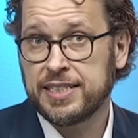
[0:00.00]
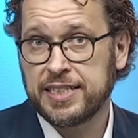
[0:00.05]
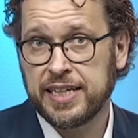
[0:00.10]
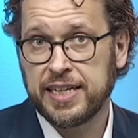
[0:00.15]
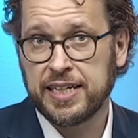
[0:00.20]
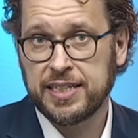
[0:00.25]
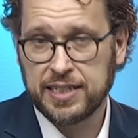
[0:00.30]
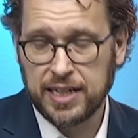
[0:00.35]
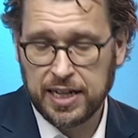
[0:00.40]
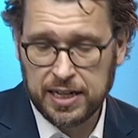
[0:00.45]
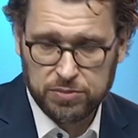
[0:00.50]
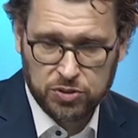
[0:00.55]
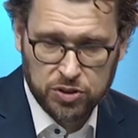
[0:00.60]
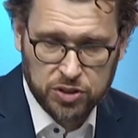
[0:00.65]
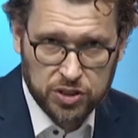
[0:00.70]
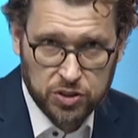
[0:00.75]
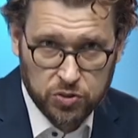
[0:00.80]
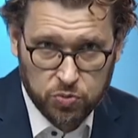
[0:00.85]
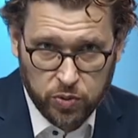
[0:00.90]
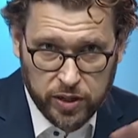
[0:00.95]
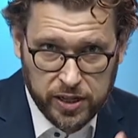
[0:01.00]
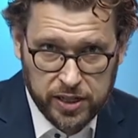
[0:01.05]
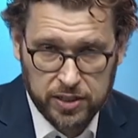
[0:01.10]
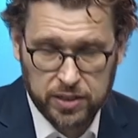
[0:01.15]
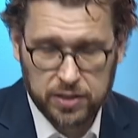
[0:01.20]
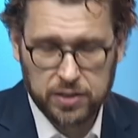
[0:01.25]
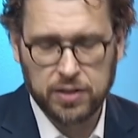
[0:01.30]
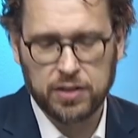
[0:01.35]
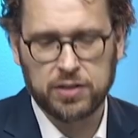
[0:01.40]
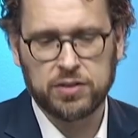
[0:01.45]
take time, so just
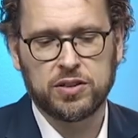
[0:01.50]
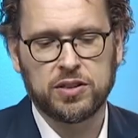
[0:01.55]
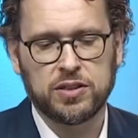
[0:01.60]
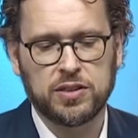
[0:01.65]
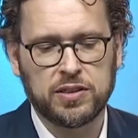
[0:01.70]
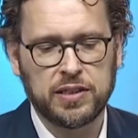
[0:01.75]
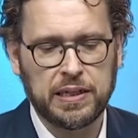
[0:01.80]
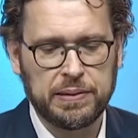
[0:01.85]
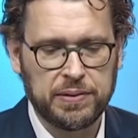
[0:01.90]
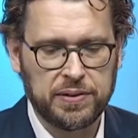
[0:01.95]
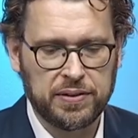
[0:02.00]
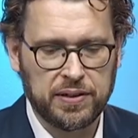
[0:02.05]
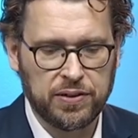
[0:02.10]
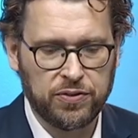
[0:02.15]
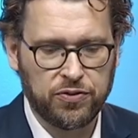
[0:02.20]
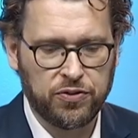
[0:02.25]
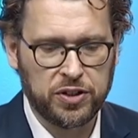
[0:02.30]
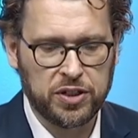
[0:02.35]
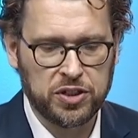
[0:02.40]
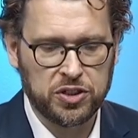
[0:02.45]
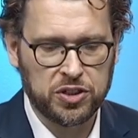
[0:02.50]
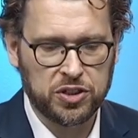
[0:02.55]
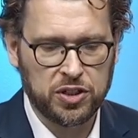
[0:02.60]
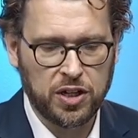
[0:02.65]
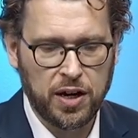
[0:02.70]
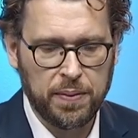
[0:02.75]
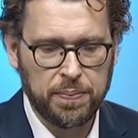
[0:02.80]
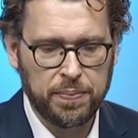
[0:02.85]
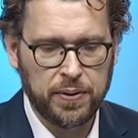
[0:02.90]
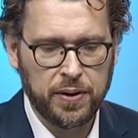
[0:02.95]
wait until everything finishes
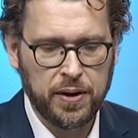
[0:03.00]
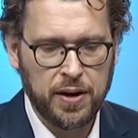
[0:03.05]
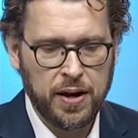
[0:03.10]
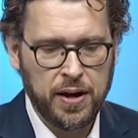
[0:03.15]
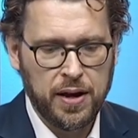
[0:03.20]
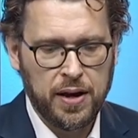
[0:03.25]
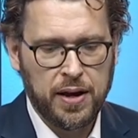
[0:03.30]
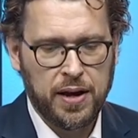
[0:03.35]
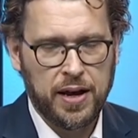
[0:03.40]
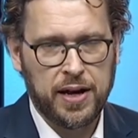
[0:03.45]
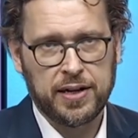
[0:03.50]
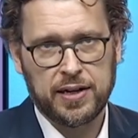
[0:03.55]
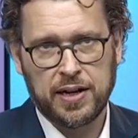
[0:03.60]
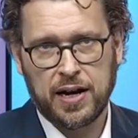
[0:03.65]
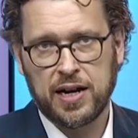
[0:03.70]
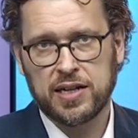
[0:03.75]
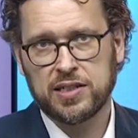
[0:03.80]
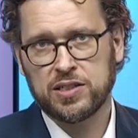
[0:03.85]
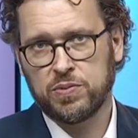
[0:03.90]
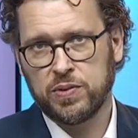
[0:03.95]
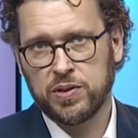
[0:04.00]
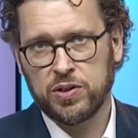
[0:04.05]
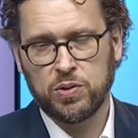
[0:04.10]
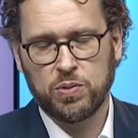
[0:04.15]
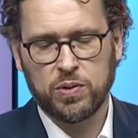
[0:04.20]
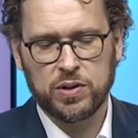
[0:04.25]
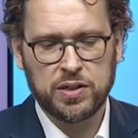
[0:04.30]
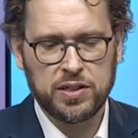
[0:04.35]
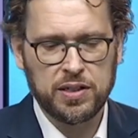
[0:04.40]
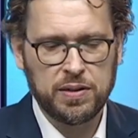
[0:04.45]
up and it asks whether you
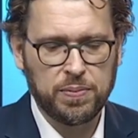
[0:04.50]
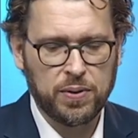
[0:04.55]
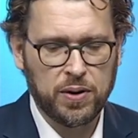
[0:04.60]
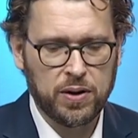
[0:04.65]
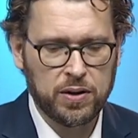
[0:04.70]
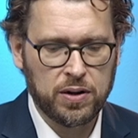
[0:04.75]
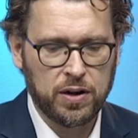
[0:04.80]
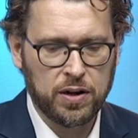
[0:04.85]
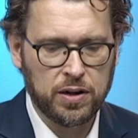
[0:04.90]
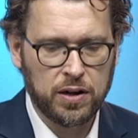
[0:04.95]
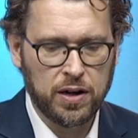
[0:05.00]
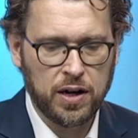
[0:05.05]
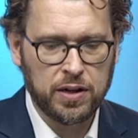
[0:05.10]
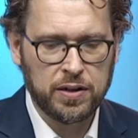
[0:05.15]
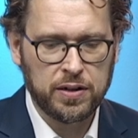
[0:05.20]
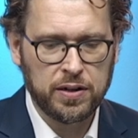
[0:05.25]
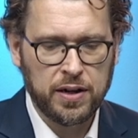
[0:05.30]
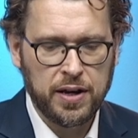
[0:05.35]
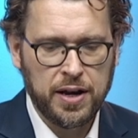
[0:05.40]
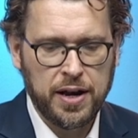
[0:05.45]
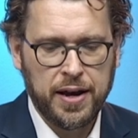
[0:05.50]
want to debug or not.